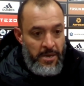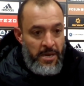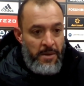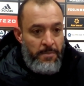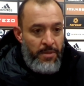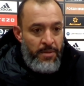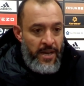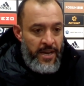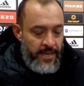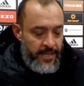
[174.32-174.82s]

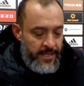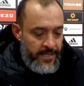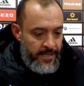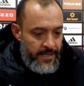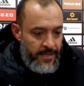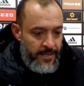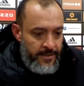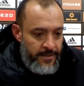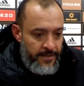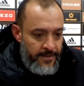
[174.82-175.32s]
big
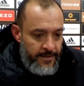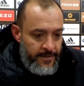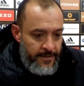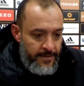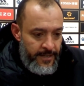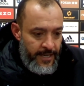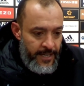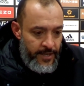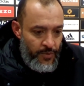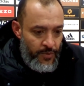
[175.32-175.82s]
players
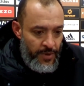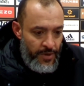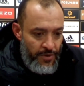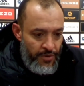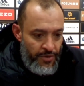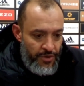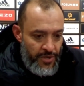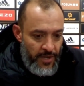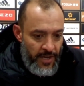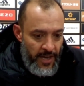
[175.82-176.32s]
that we
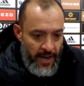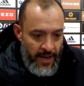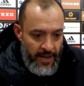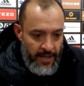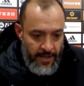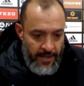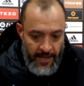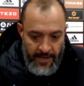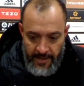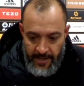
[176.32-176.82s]
usually
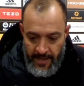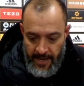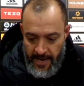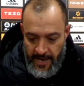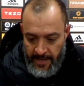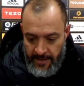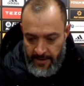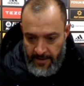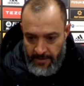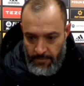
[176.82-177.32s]
had, like
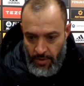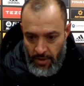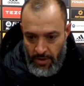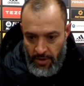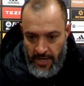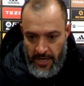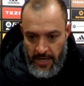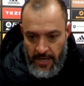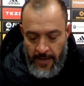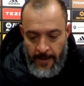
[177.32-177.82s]
Leander,
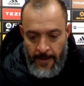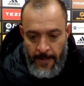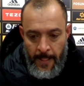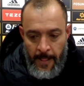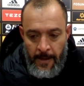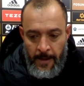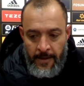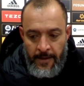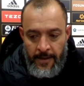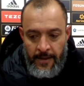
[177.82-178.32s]
Boly,
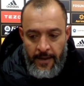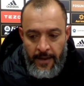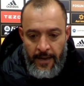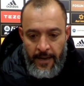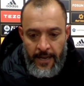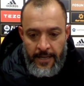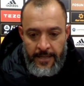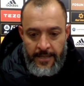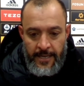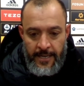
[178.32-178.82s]

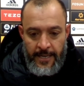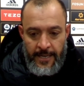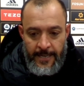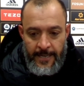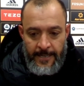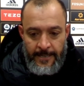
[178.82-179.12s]
and